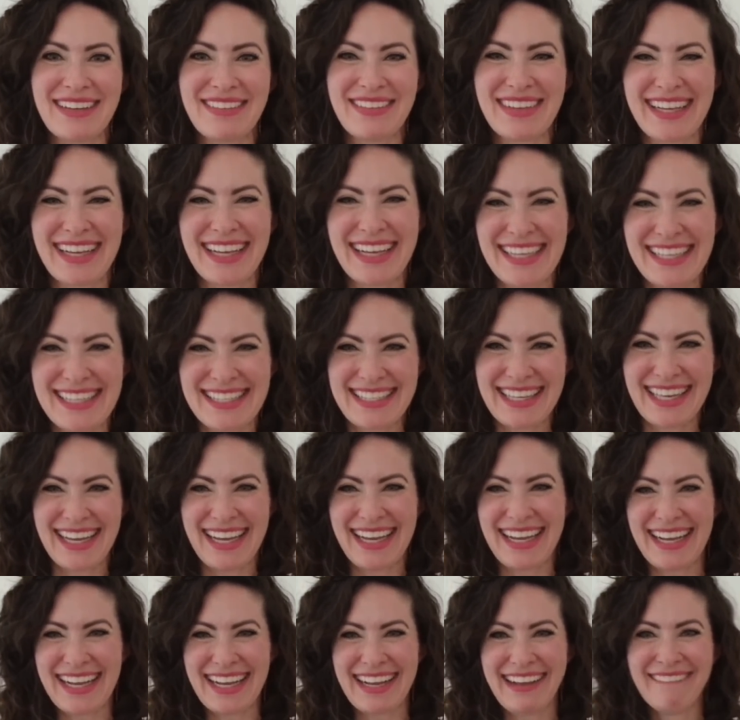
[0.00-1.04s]
because
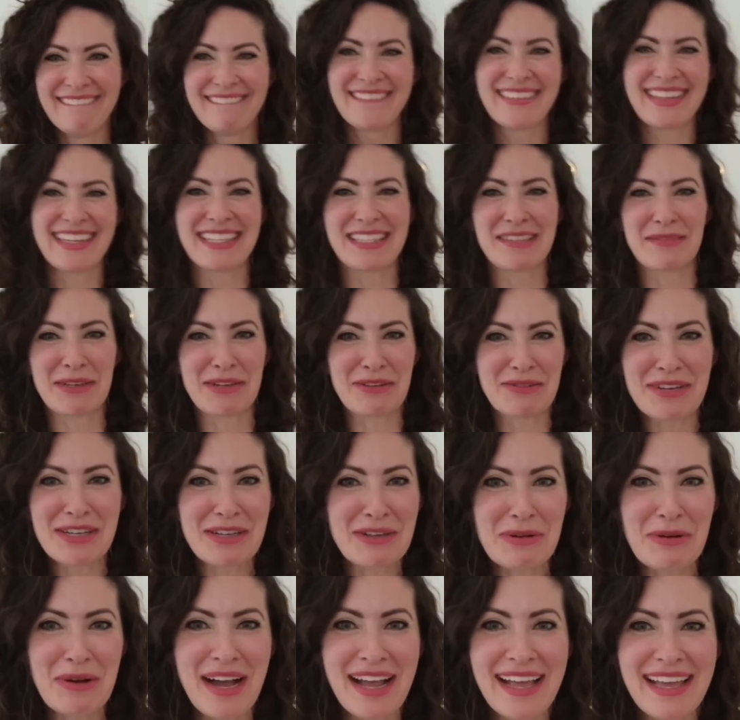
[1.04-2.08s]
like it's been real
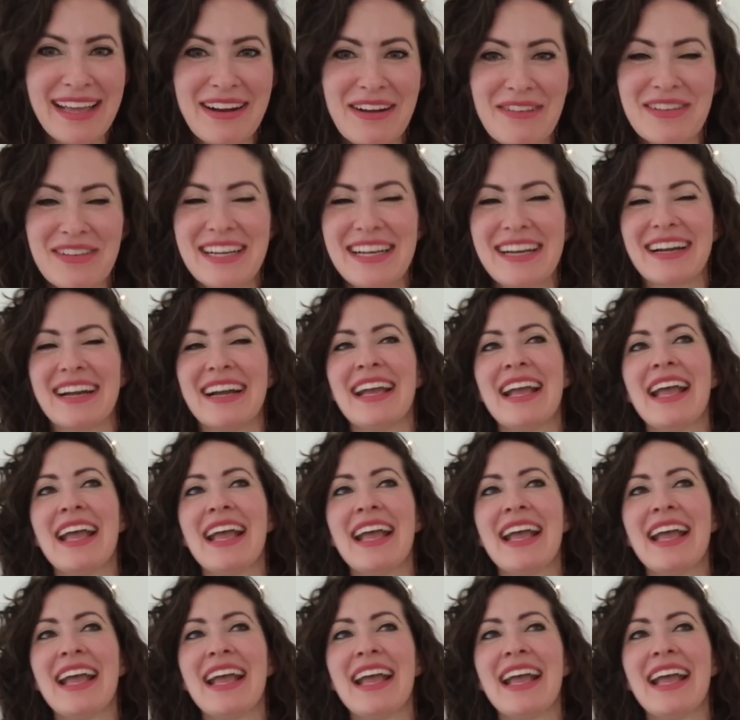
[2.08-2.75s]
quiet over here.